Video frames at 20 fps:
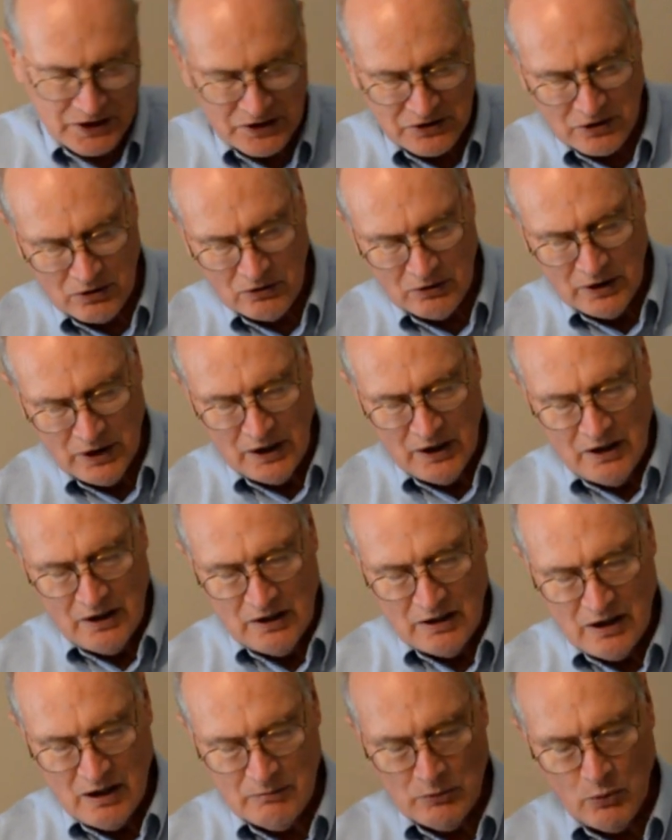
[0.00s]
So
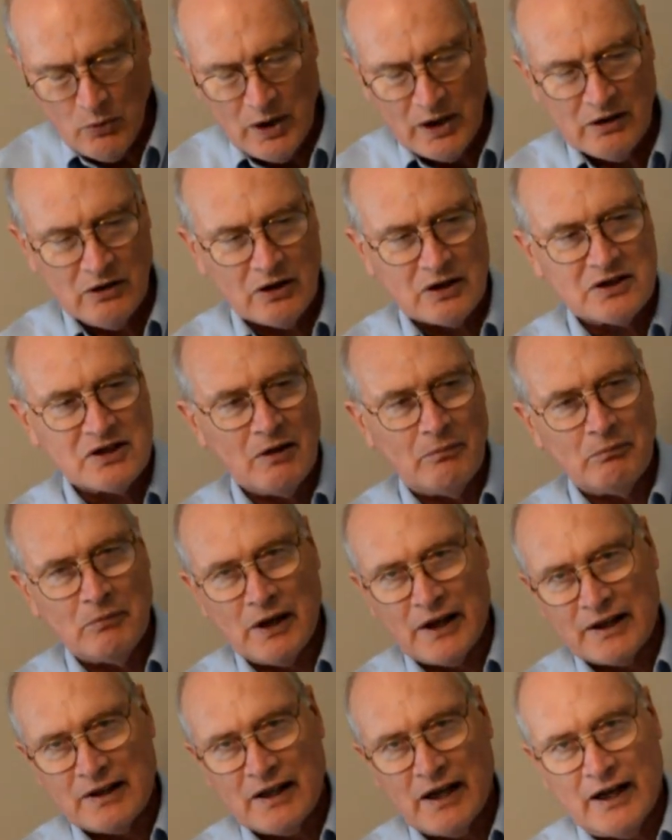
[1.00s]
number 1 looks something
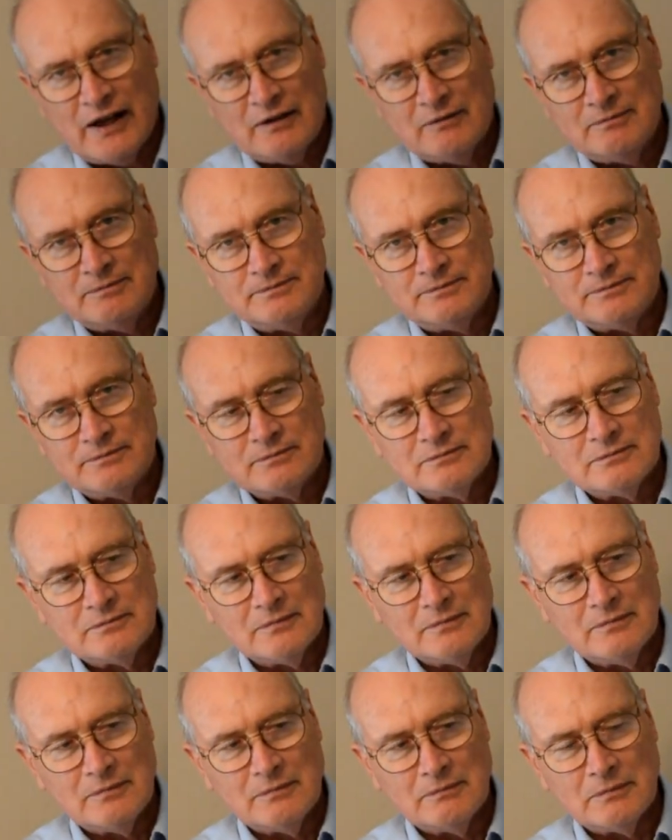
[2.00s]
like that.
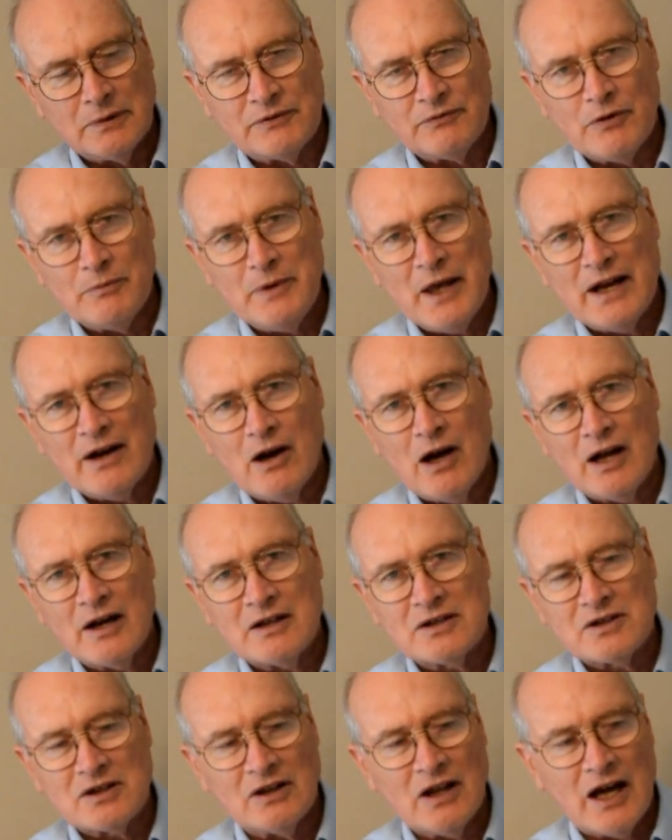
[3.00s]
But from then on,
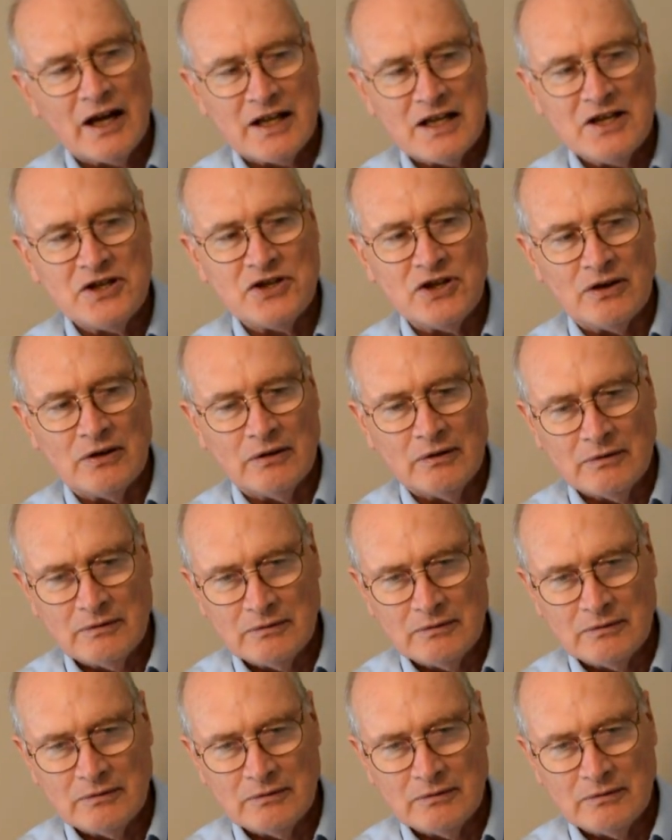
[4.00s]
it's a lot easier.